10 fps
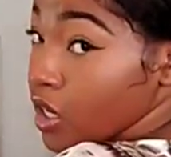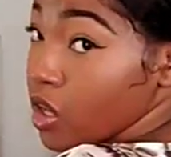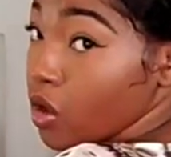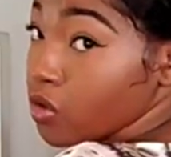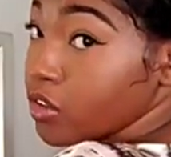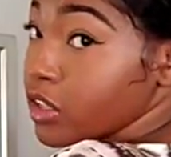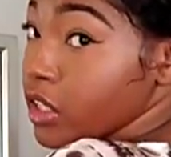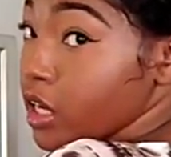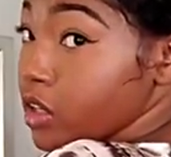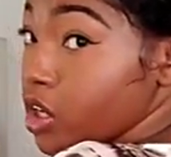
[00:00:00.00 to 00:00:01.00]
it goes
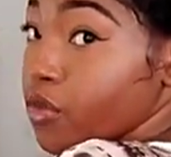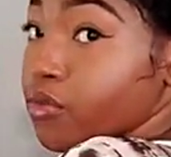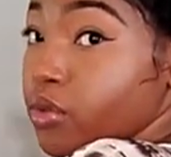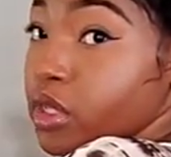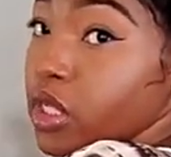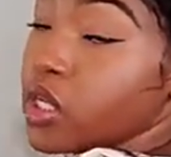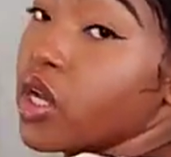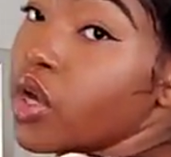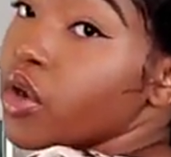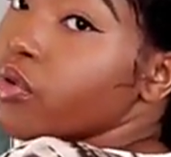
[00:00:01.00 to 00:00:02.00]
together really,
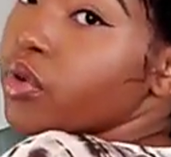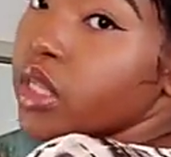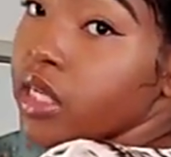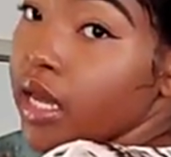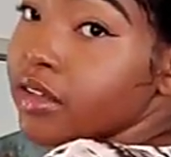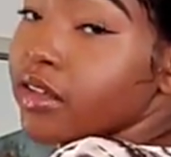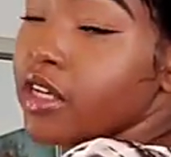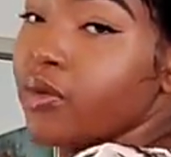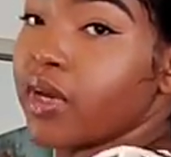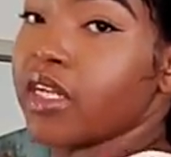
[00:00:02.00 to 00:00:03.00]
really
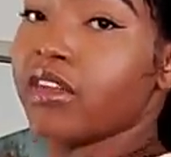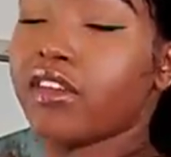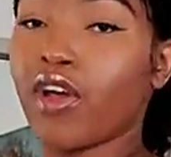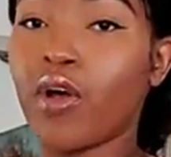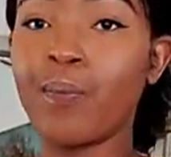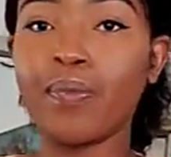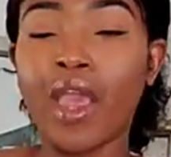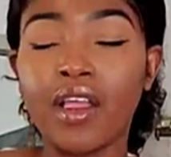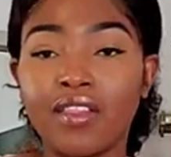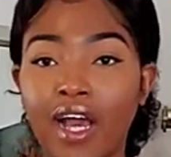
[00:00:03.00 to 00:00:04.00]
nicely with it. So
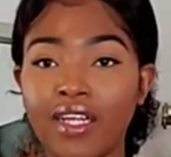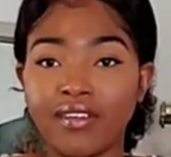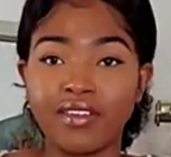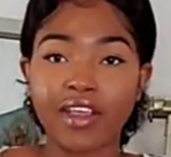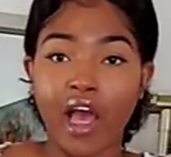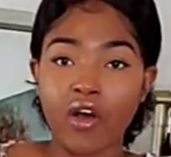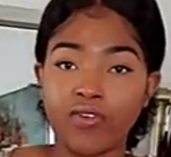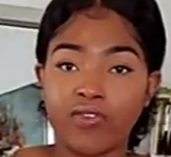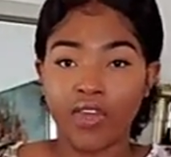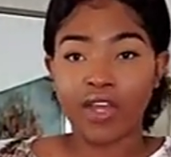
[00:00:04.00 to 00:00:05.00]
that is this
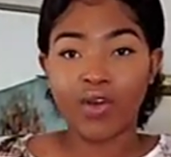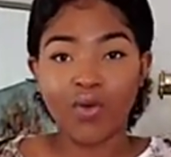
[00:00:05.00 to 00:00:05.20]
outfit,